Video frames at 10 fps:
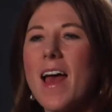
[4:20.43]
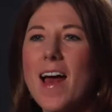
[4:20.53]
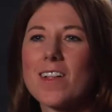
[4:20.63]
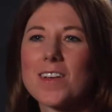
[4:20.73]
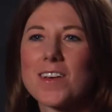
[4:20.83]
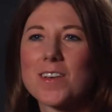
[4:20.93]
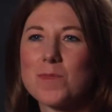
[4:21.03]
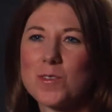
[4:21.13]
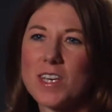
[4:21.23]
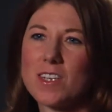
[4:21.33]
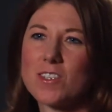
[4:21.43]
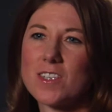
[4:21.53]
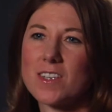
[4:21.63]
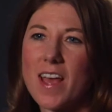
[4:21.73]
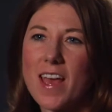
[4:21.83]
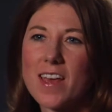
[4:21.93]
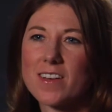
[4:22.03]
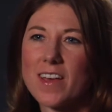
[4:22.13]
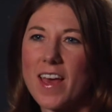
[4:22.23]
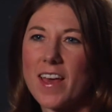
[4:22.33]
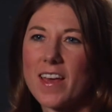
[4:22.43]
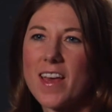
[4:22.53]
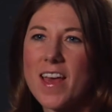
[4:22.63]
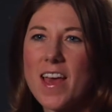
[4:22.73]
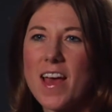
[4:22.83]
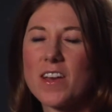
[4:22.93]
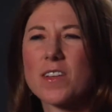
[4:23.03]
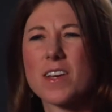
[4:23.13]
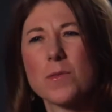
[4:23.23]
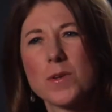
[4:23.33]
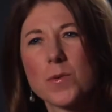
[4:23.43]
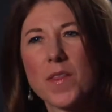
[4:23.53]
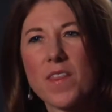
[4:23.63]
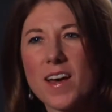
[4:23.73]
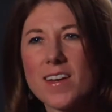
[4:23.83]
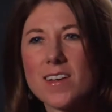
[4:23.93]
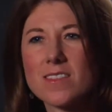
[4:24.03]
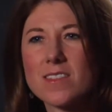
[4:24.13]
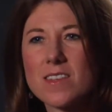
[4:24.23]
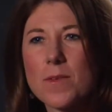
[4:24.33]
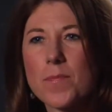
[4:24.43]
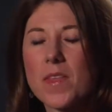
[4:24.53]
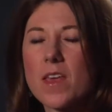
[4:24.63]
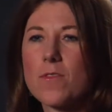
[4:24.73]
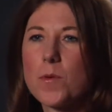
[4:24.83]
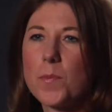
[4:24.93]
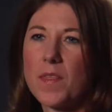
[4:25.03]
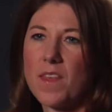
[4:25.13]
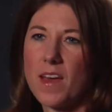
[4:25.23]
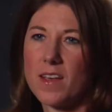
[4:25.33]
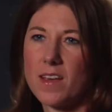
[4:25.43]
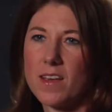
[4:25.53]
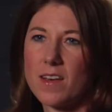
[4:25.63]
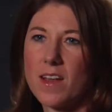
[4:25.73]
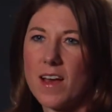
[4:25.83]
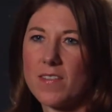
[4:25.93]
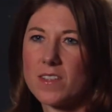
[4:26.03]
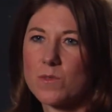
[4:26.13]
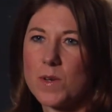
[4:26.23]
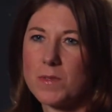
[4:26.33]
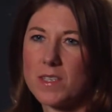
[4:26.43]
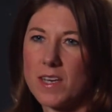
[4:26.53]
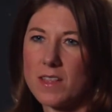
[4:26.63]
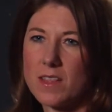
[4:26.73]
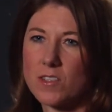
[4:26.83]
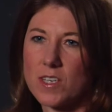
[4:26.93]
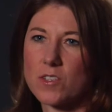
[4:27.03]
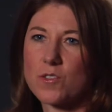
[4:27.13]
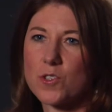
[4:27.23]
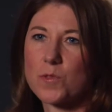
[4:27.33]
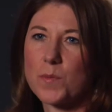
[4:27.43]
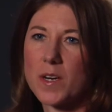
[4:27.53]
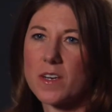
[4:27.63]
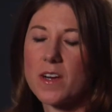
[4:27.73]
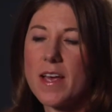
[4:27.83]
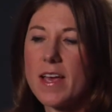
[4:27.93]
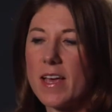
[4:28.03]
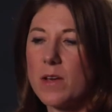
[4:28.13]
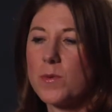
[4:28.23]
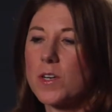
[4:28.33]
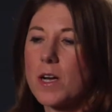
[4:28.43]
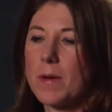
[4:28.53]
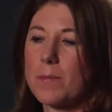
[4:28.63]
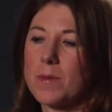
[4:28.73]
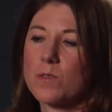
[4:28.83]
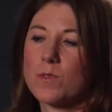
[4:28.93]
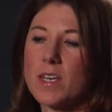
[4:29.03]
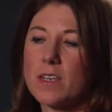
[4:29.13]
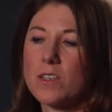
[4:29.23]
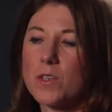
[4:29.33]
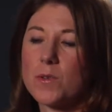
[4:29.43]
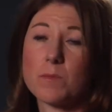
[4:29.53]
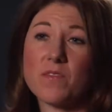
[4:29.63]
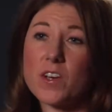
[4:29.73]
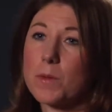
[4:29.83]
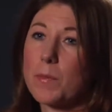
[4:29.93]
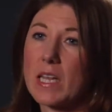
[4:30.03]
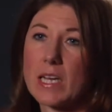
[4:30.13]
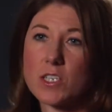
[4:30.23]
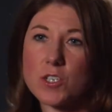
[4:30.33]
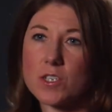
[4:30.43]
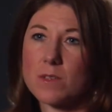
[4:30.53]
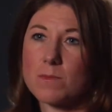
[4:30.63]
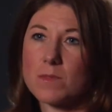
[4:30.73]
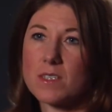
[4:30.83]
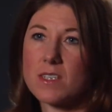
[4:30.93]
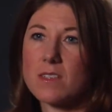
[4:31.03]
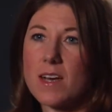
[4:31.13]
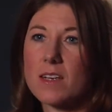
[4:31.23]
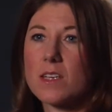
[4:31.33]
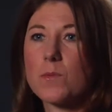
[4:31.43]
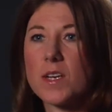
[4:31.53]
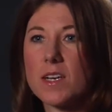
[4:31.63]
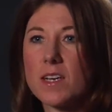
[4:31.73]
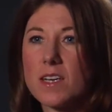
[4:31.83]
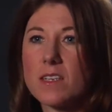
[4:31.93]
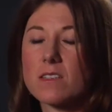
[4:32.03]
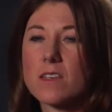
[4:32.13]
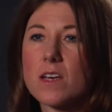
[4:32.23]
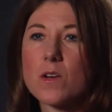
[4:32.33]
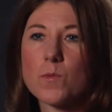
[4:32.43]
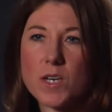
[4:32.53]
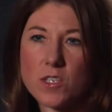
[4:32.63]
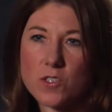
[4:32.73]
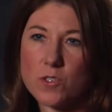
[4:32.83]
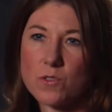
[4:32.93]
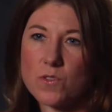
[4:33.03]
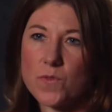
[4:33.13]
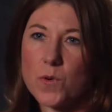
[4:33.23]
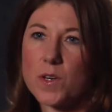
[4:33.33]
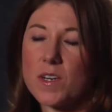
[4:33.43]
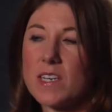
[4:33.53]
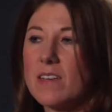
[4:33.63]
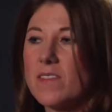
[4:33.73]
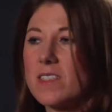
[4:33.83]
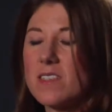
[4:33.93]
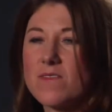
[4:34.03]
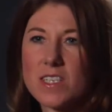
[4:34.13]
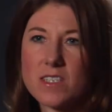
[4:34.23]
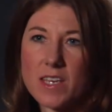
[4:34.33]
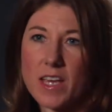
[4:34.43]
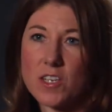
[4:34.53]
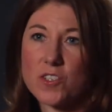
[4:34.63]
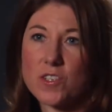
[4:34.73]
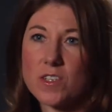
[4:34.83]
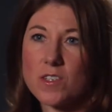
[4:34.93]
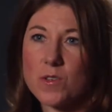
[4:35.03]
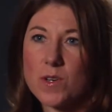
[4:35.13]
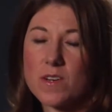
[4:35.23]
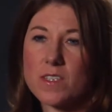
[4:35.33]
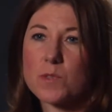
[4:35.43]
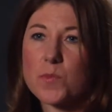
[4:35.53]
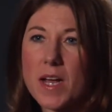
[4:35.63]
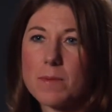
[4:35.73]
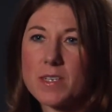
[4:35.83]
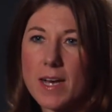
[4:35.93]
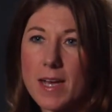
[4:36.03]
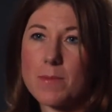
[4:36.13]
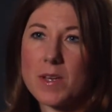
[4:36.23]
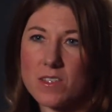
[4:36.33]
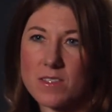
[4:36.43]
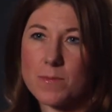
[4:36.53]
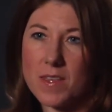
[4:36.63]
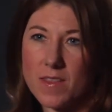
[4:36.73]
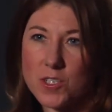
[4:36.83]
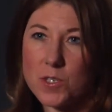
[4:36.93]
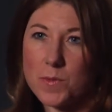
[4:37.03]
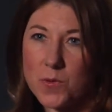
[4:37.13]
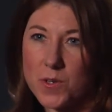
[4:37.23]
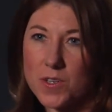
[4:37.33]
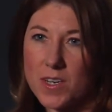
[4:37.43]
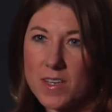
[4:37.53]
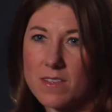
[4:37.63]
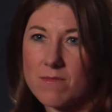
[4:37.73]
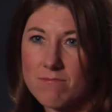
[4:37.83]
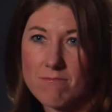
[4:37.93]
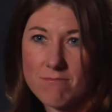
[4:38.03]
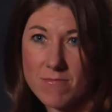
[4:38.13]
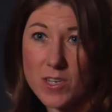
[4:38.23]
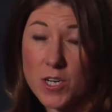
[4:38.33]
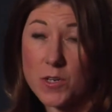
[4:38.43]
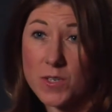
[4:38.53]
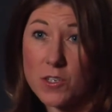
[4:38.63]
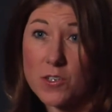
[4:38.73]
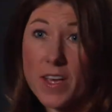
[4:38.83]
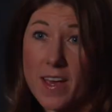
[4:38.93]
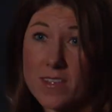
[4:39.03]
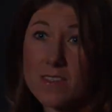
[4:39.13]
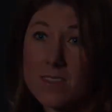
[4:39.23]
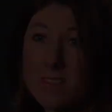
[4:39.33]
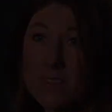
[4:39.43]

ALK mutation, ALK. And you're like, I wonder what that is. If you put that in on this website, there's like a search bar. It will come up and it'll tell you in very plain terms exactly what it is, what it's used for, if it's investigational or if it's prime time and it's something that should be ordered on, in your case.